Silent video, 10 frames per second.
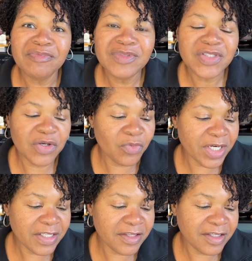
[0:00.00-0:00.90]
So one
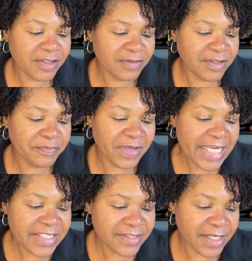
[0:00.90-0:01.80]
of the
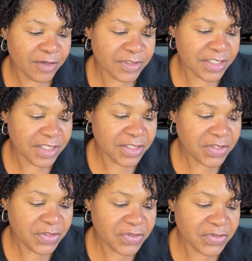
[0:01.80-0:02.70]
base that I was going to
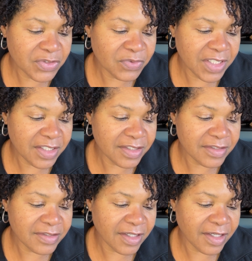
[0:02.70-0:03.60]
use
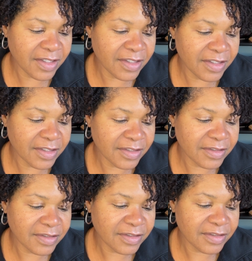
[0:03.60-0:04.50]
was
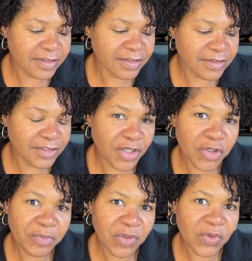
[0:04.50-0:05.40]

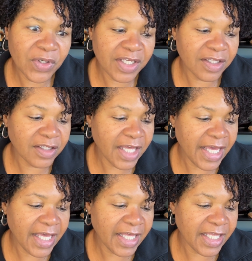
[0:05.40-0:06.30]
jojoba oil,
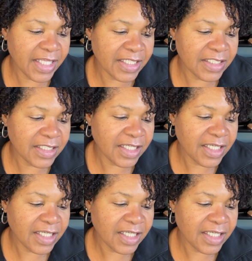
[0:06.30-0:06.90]
and